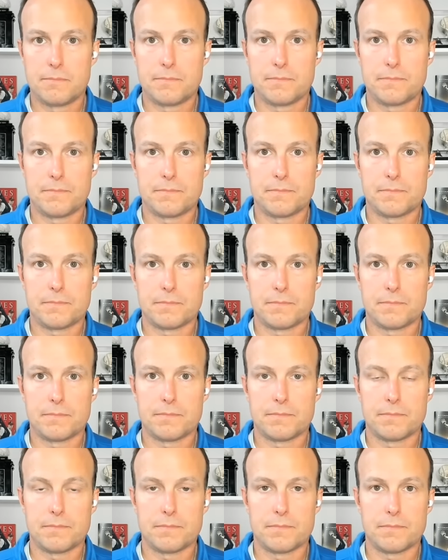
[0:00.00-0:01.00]

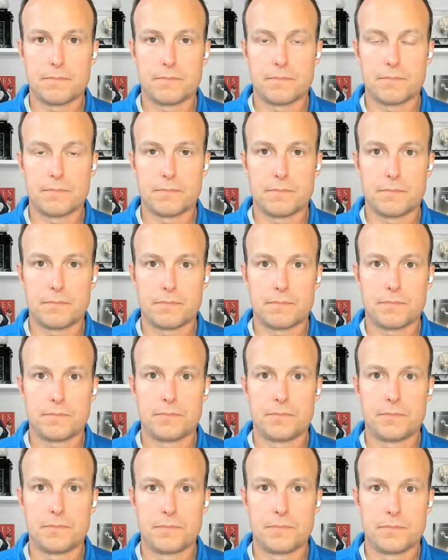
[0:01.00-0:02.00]

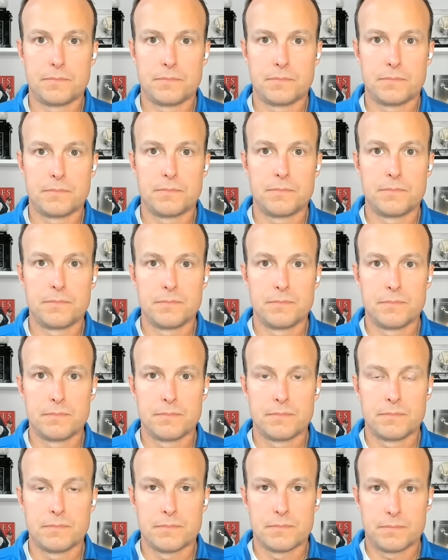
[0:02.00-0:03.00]

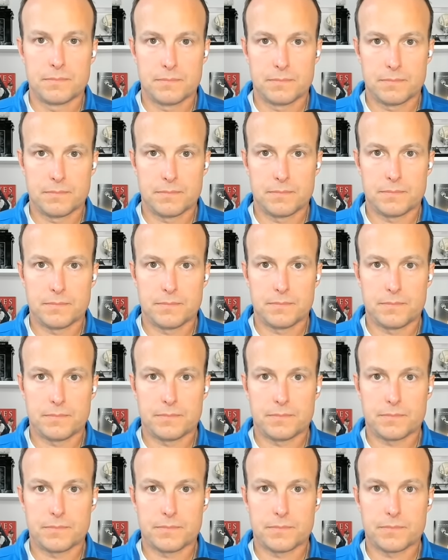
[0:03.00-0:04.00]

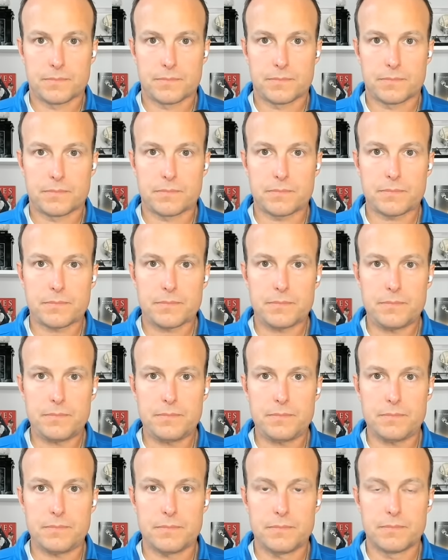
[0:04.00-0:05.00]

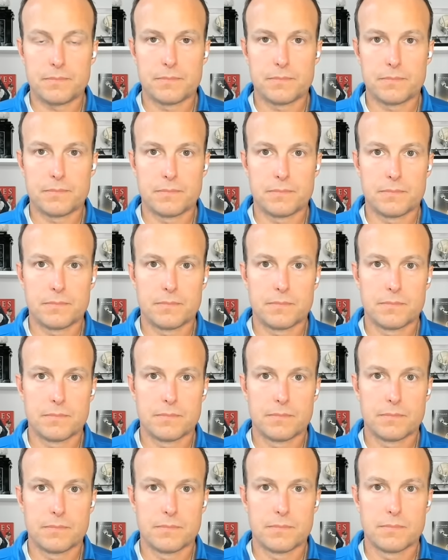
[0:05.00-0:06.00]

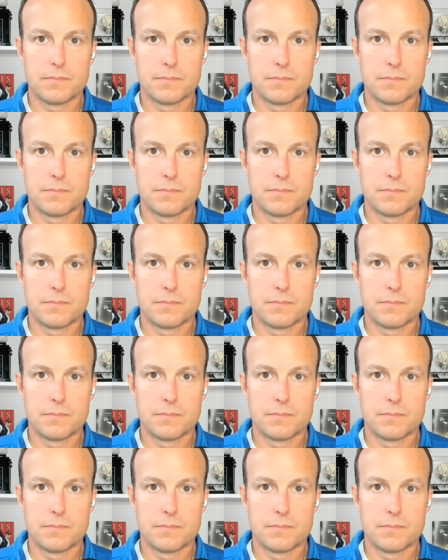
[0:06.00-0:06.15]
[no speech]